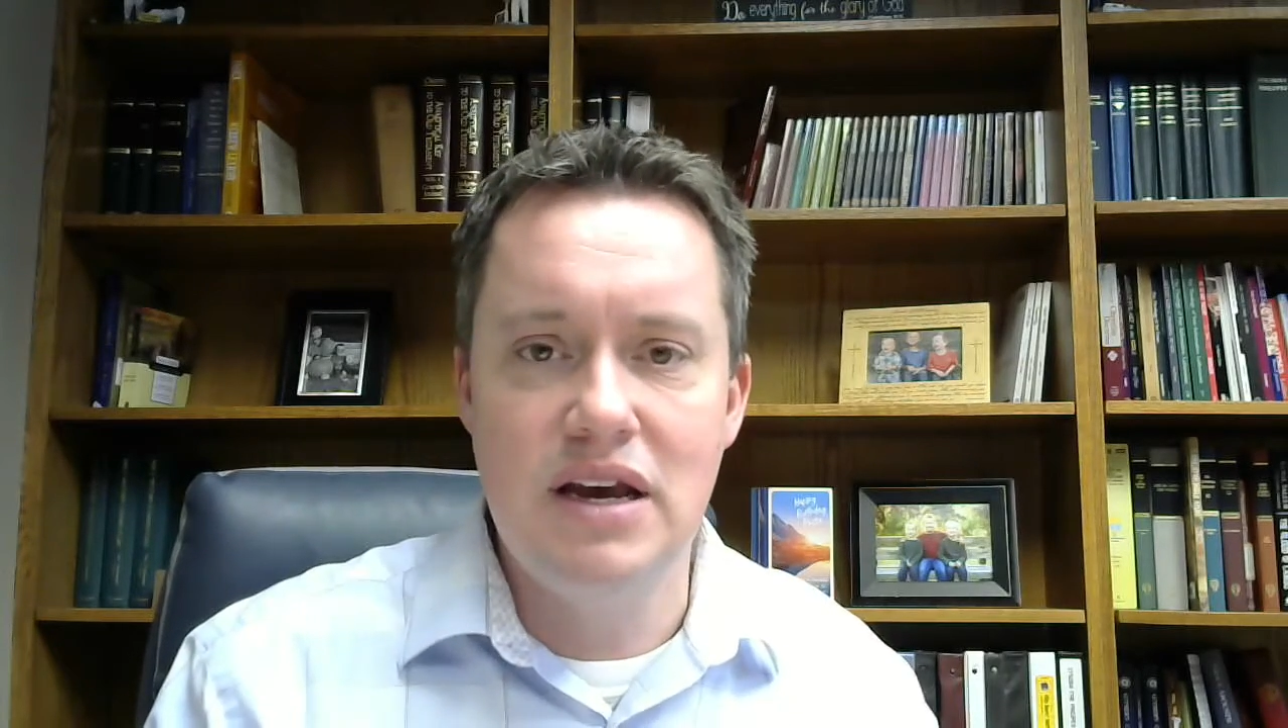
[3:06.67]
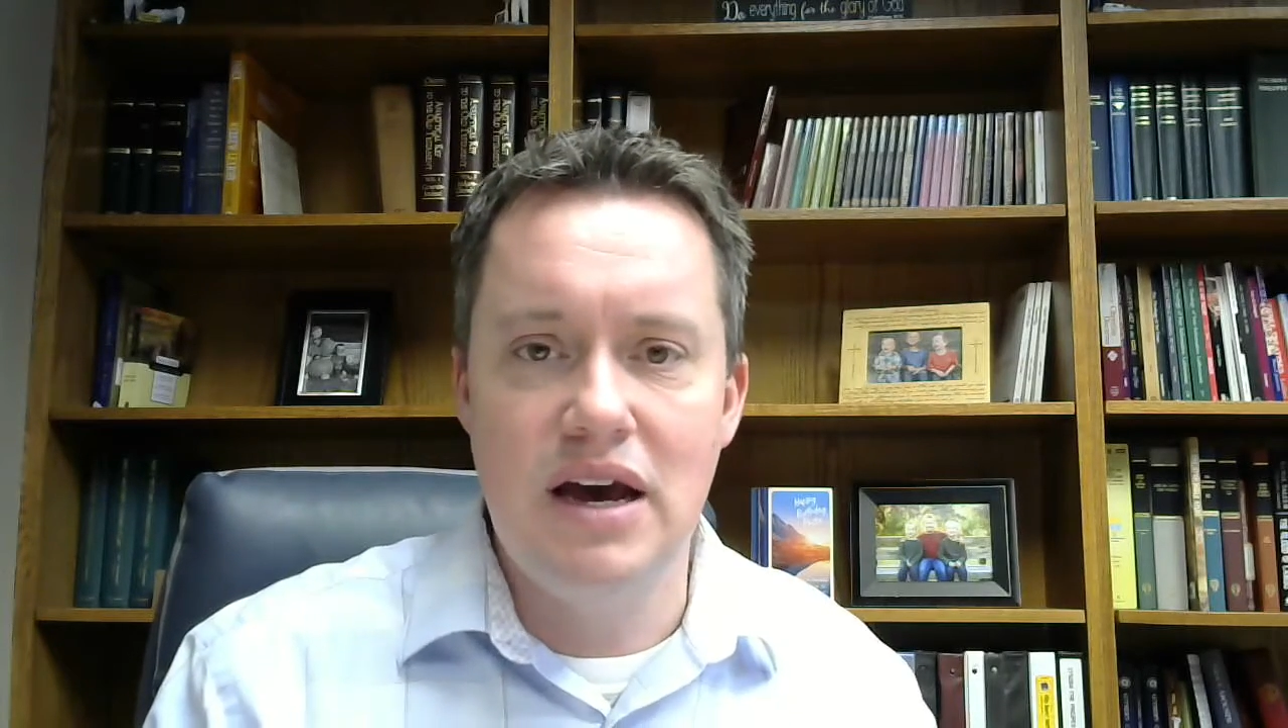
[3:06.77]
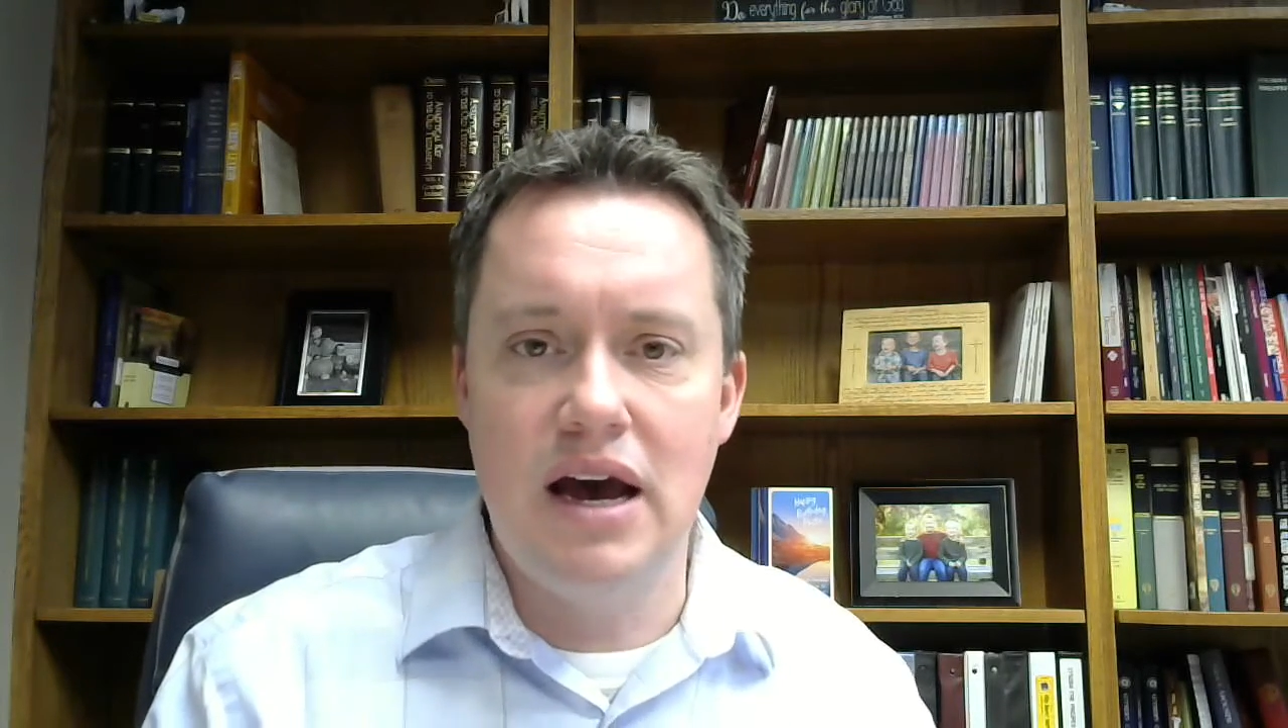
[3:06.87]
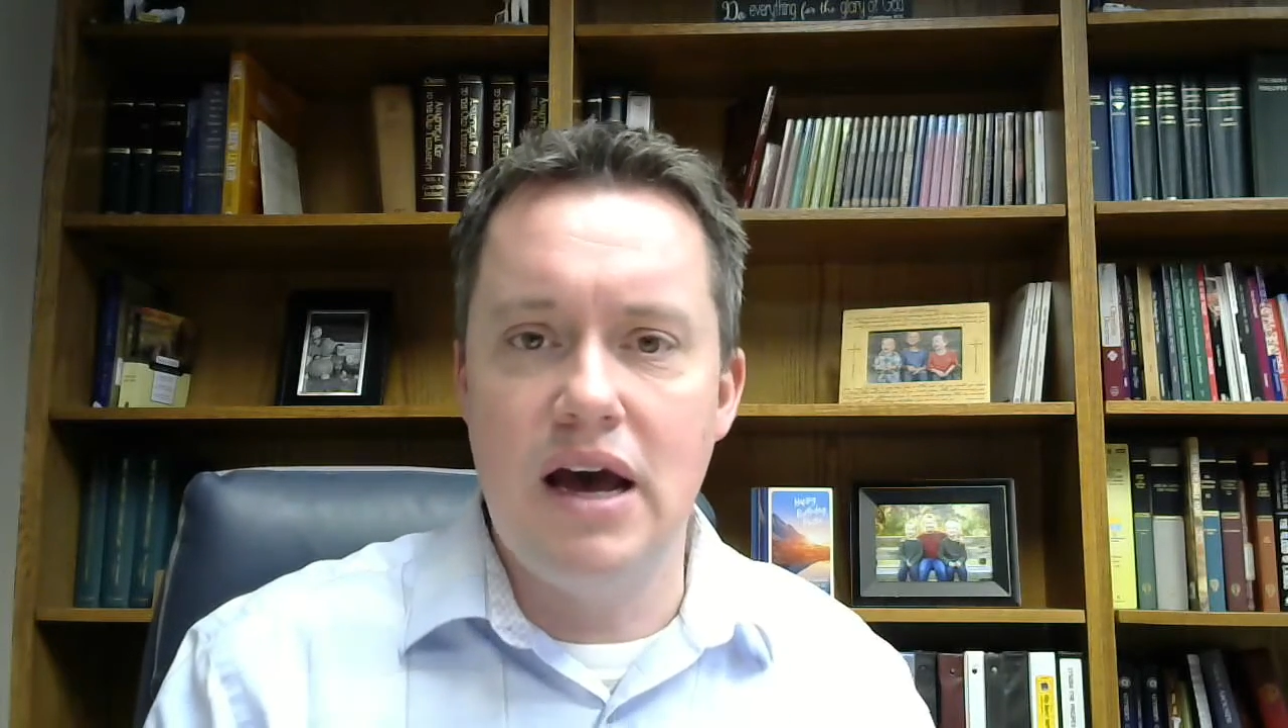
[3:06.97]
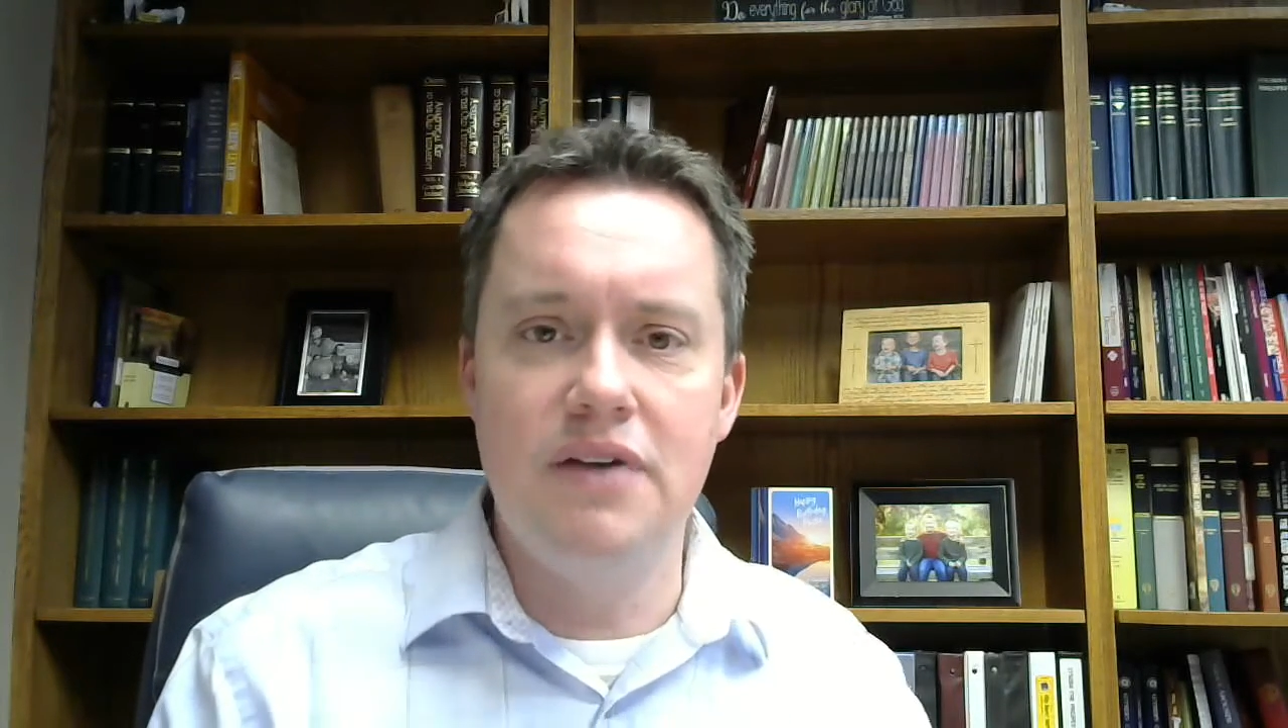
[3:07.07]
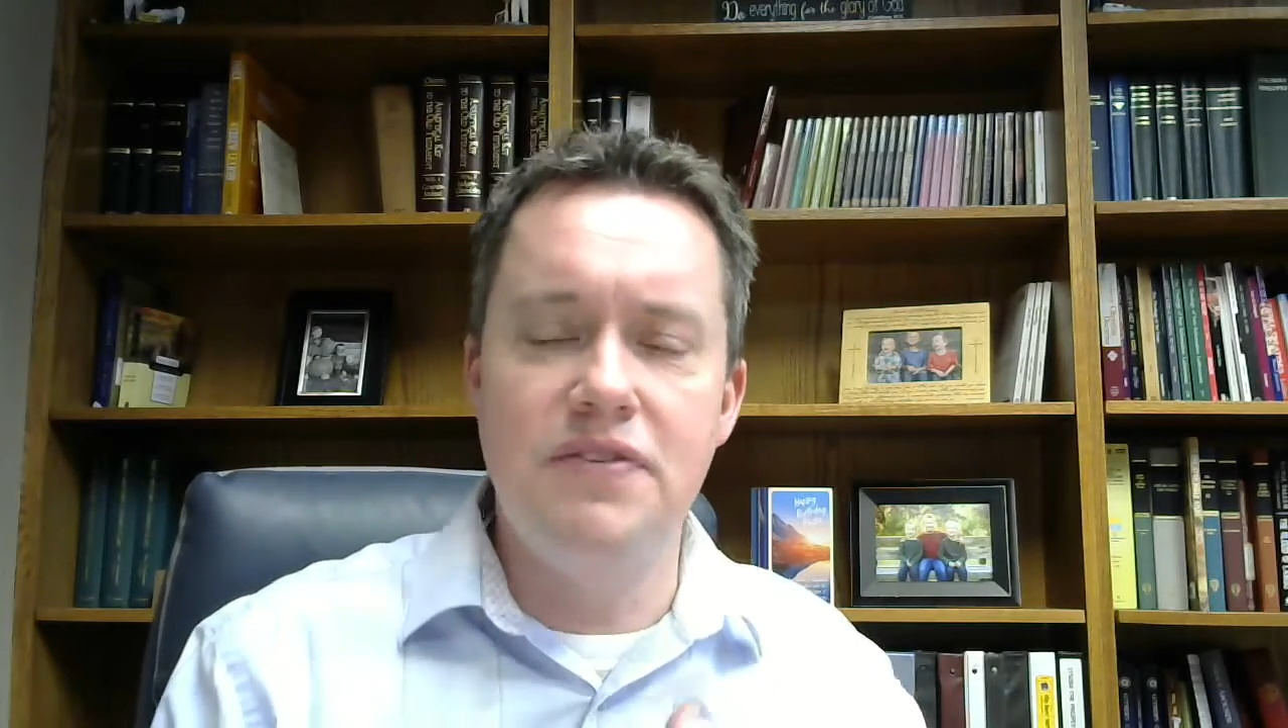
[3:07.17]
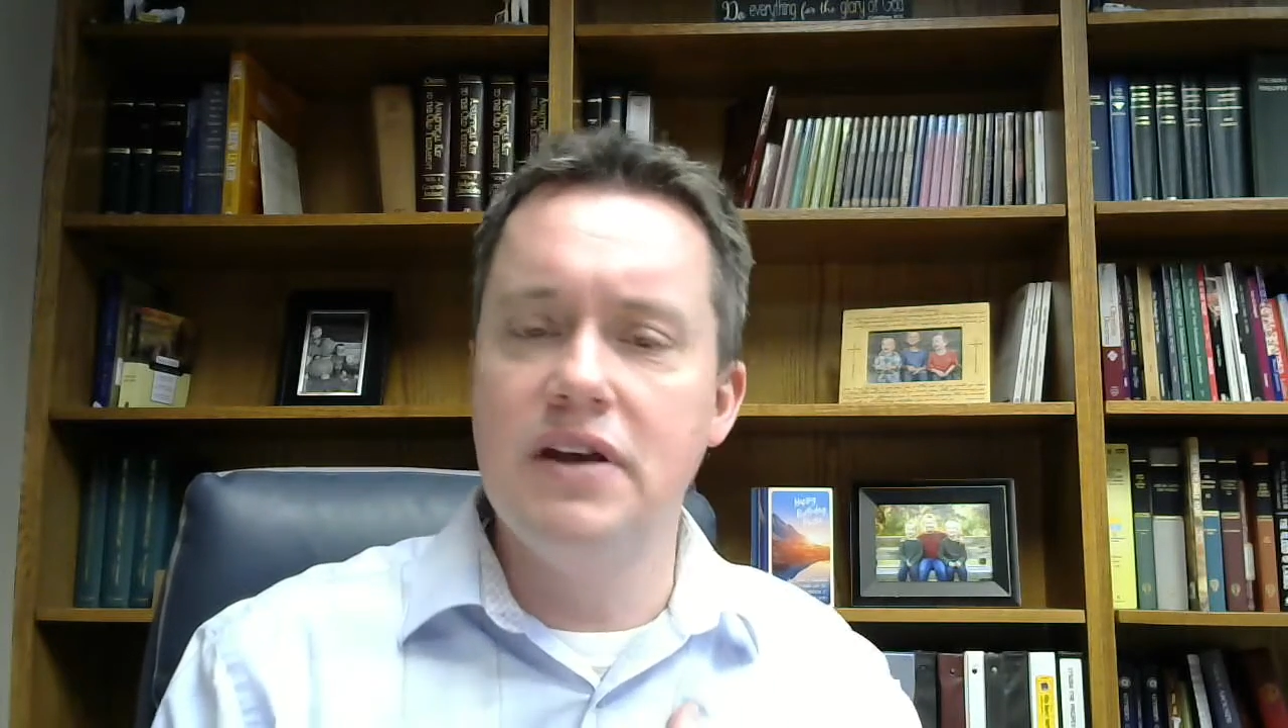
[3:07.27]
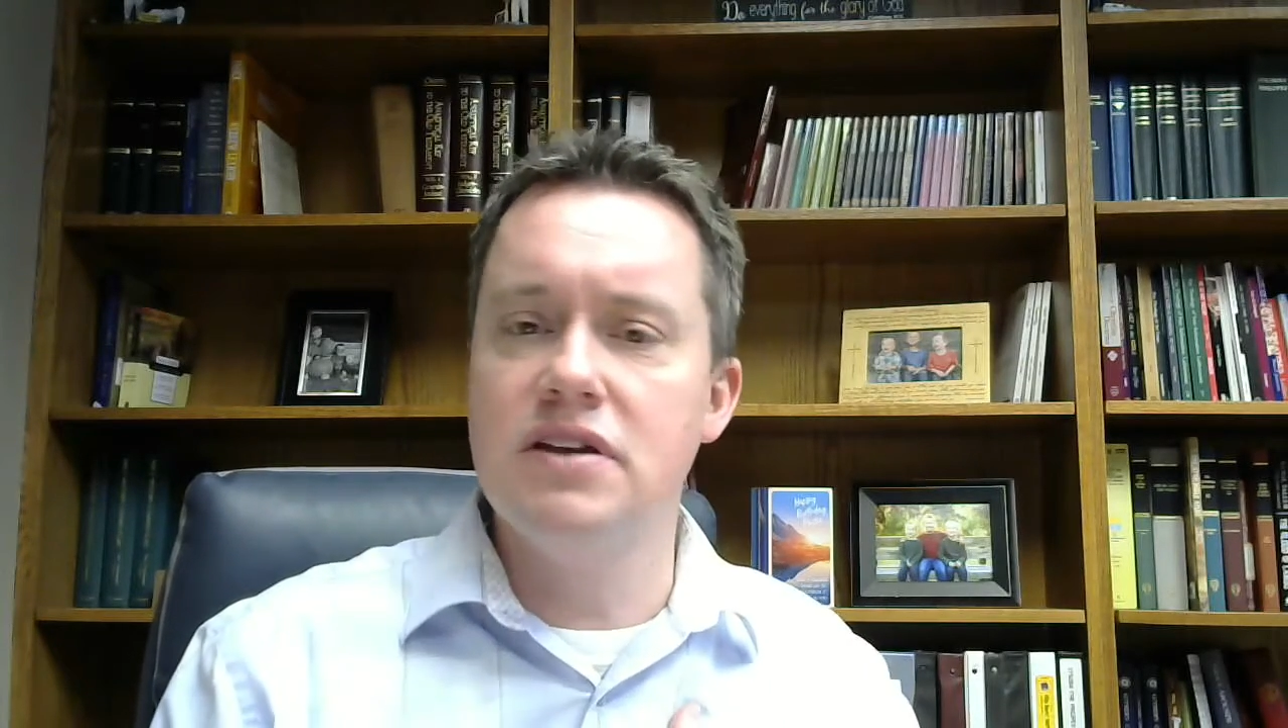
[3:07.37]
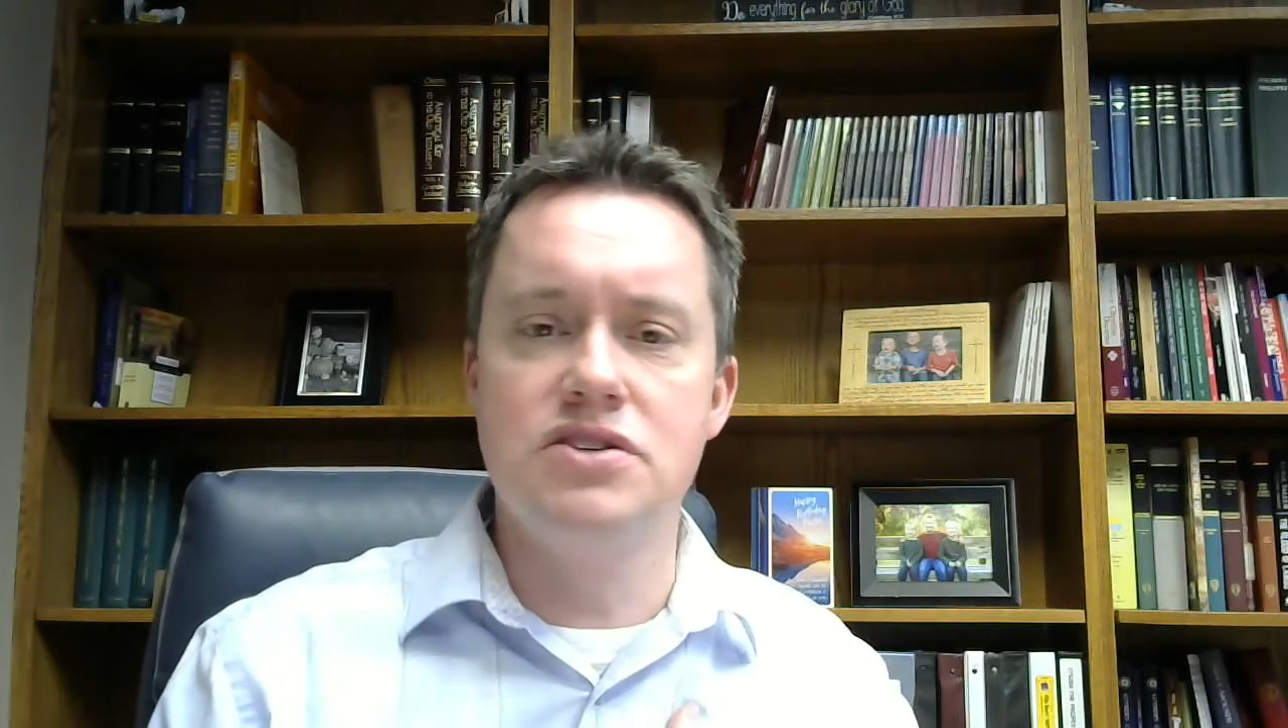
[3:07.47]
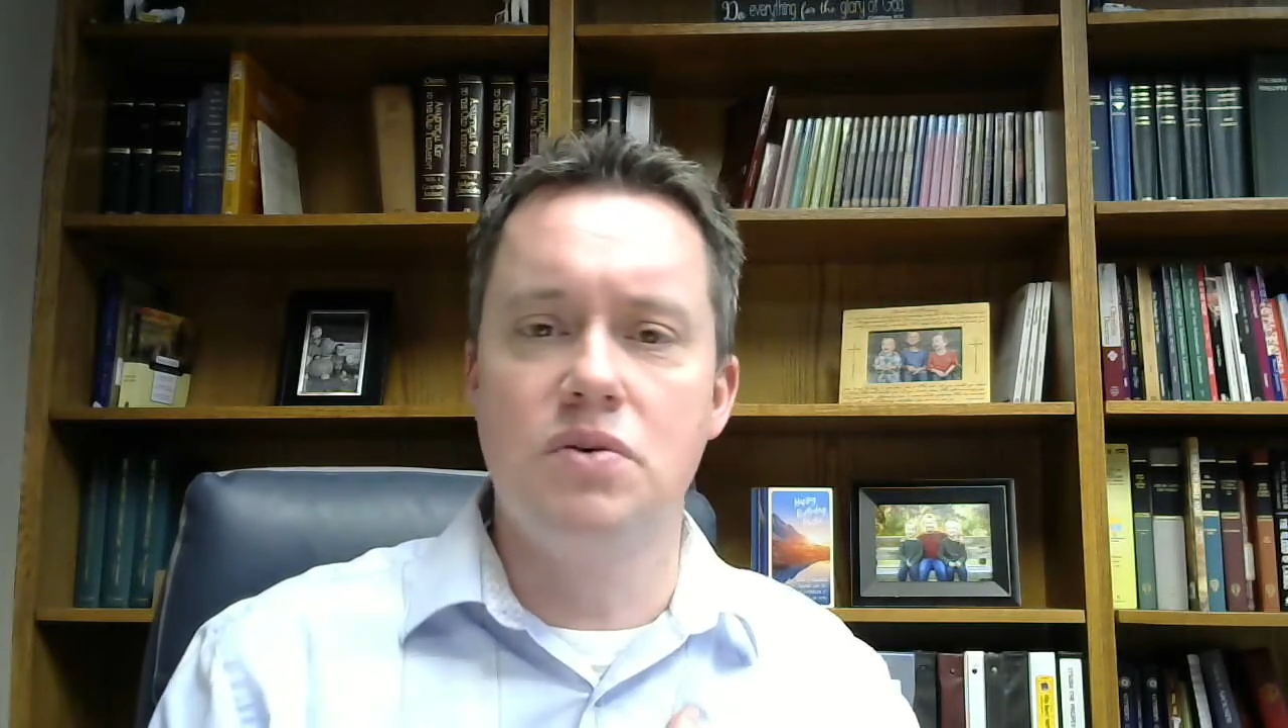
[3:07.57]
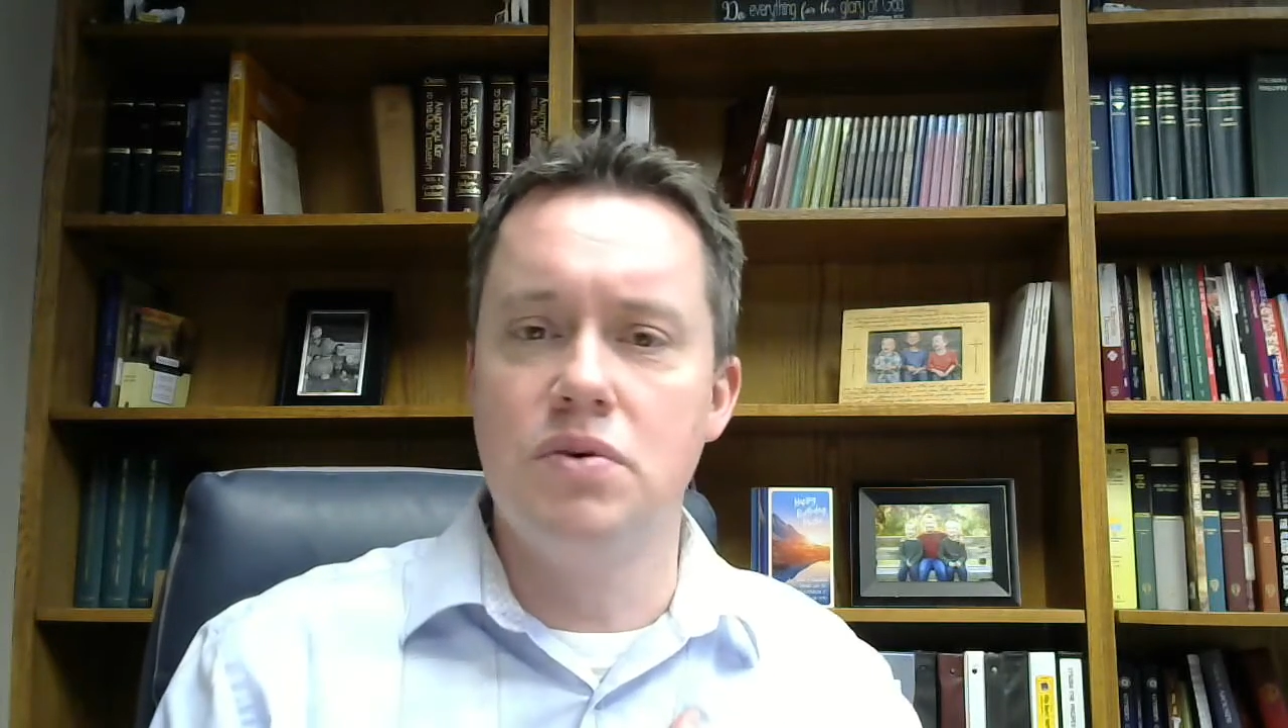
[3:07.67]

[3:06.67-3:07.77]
I feel as though